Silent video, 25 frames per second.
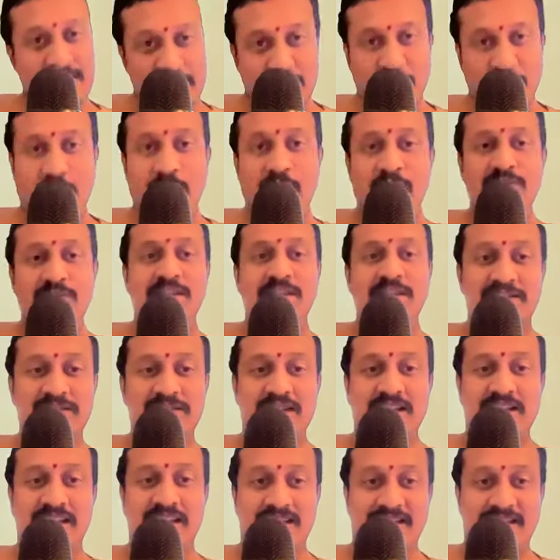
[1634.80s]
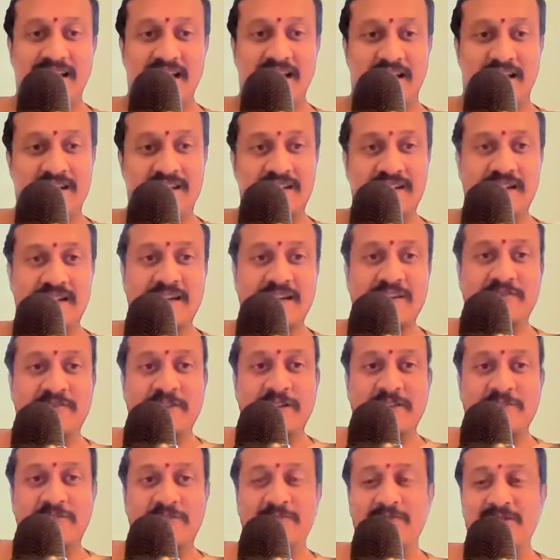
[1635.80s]
So just like that,
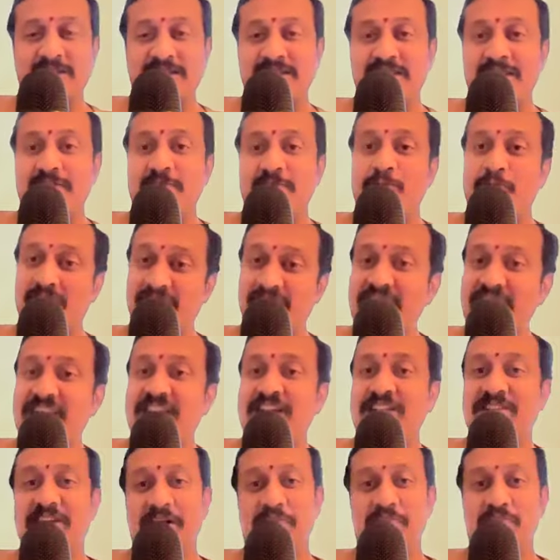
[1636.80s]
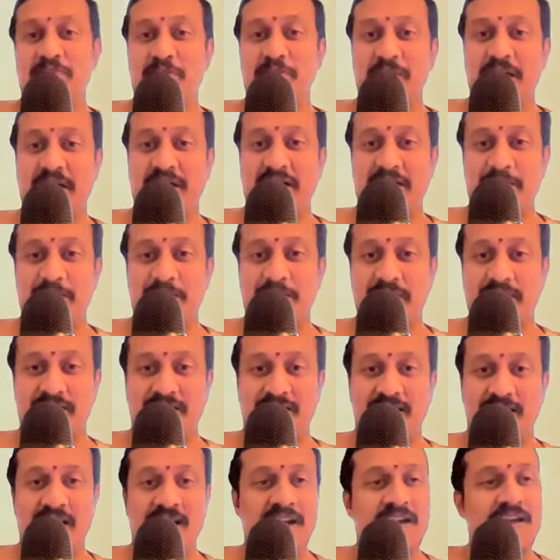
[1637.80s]
when we say Vaidika Dharma Marga
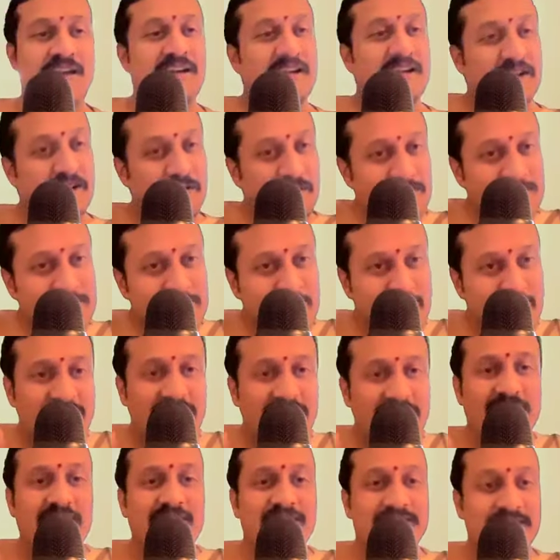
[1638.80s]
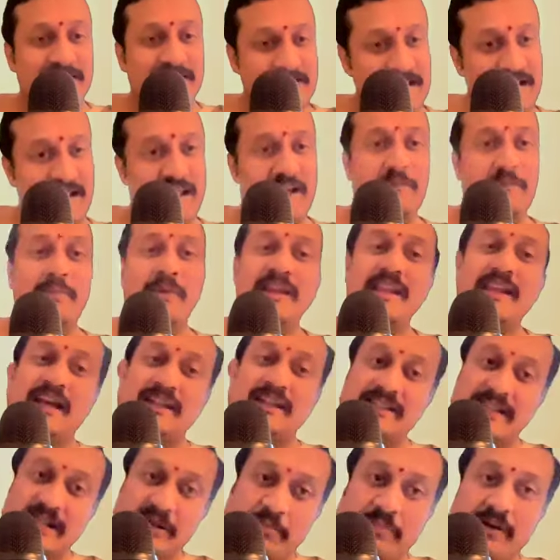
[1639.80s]
Parata, it also indicates that there are many
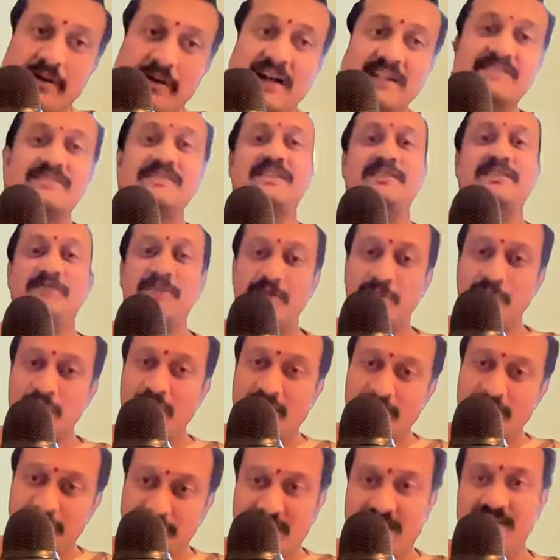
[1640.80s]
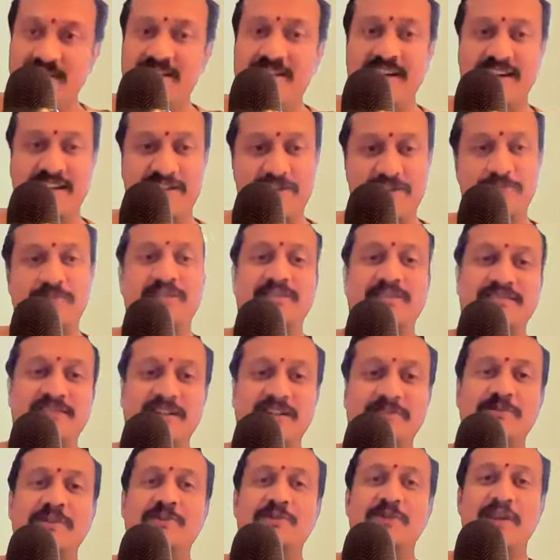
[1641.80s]
other paths that we could have treaded as well,
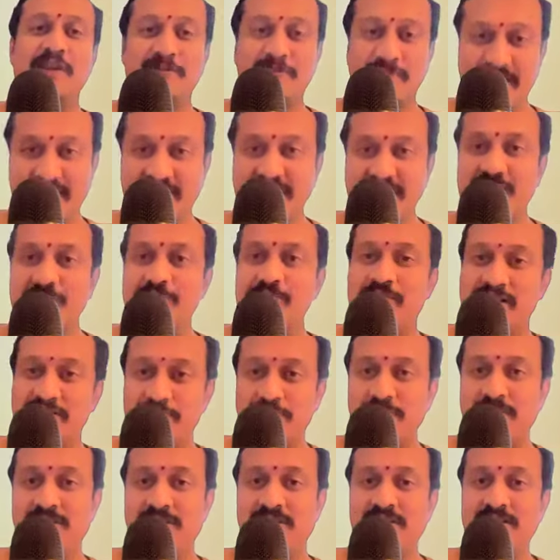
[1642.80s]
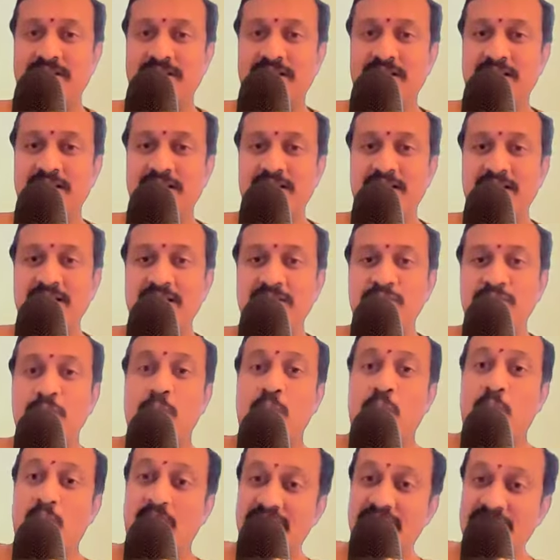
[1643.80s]
that we could have taken up as well.
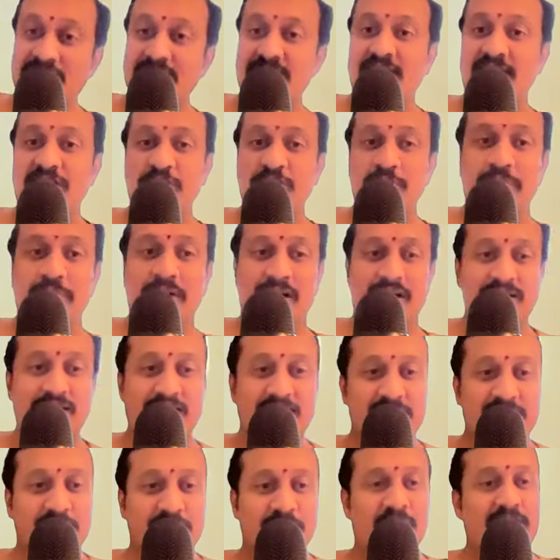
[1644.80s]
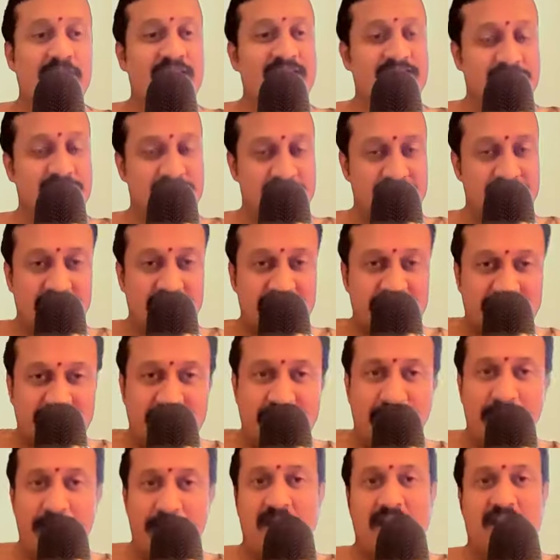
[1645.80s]
So one such path is called as
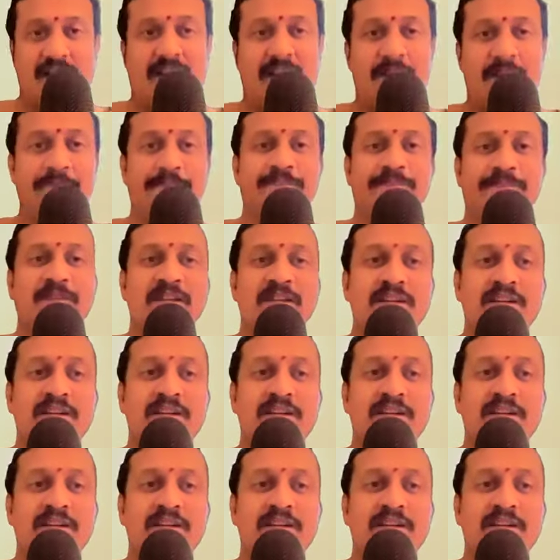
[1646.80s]
Tantra Marga.